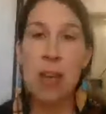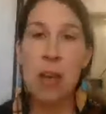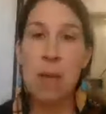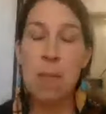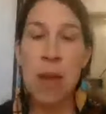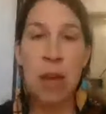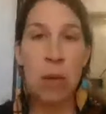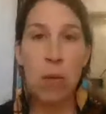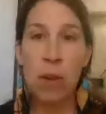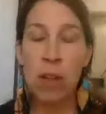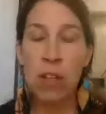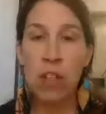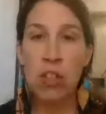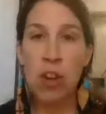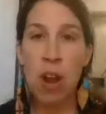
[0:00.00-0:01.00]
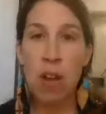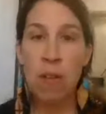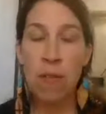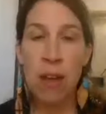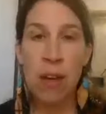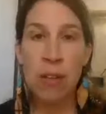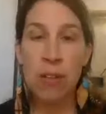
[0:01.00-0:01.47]
Make a really strong
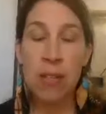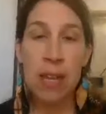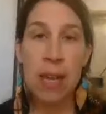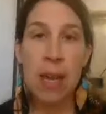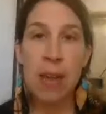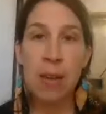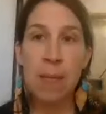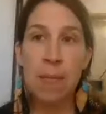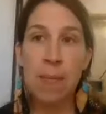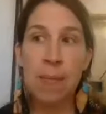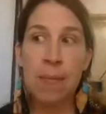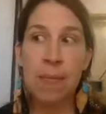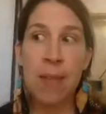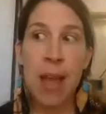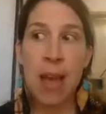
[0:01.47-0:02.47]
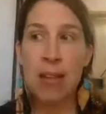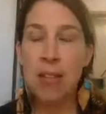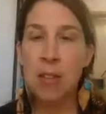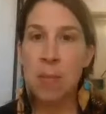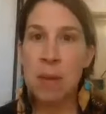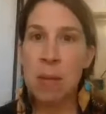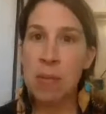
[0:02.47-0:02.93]
fennel tea, add
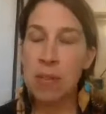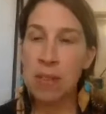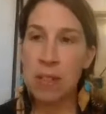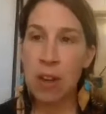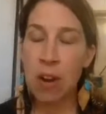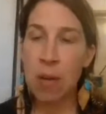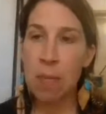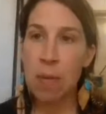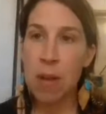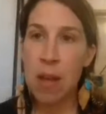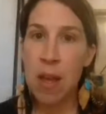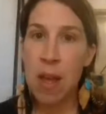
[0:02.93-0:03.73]
some maple syrup.